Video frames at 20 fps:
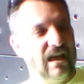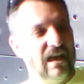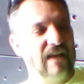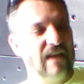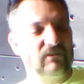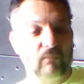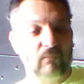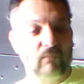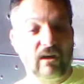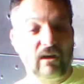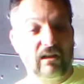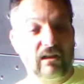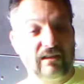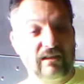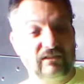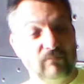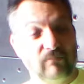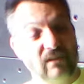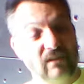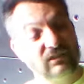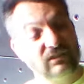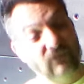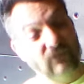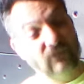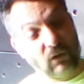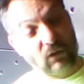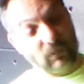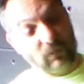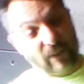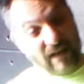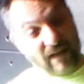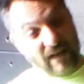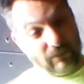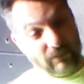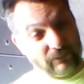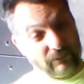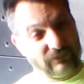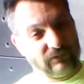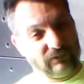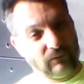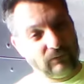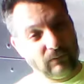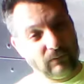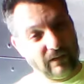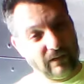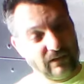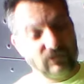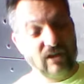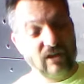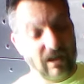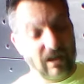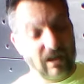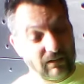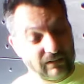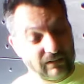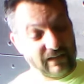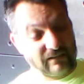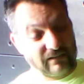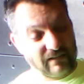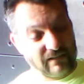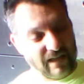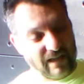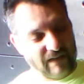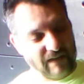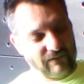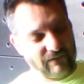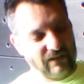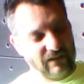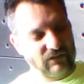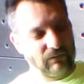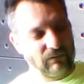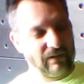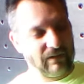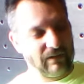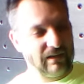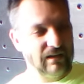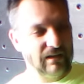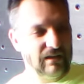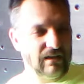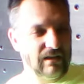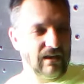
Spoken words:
as well as my solar panels, which I'll to that eventually.